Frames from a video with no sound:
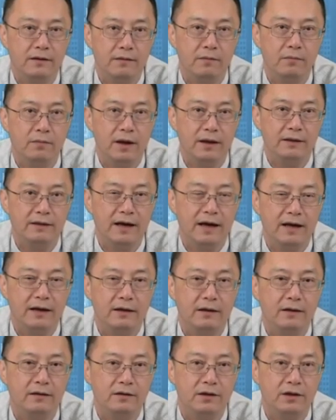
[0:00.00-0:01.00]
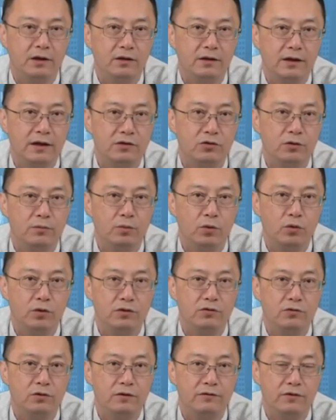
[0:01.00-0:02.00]
By then, the earnings
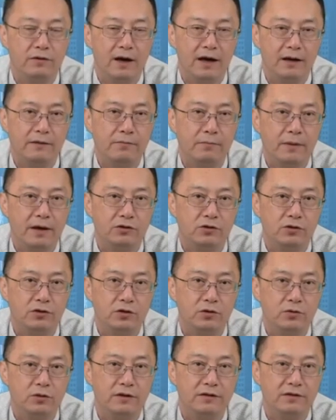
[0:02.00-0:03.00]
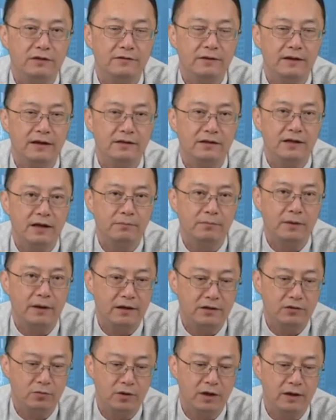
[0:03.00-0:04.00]
reports for the 5 major US defense
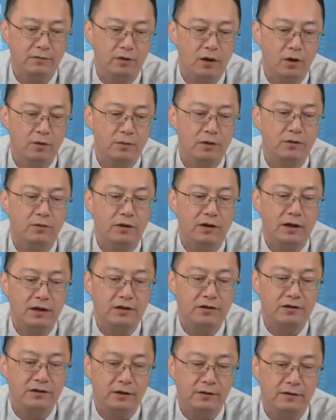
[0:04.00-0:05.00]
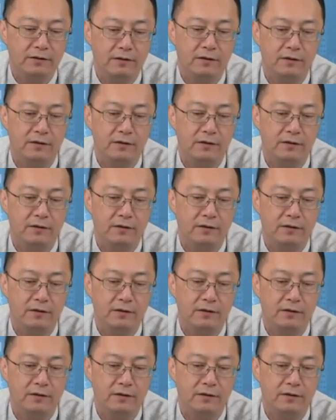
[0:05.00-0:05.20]
companies will have all been released.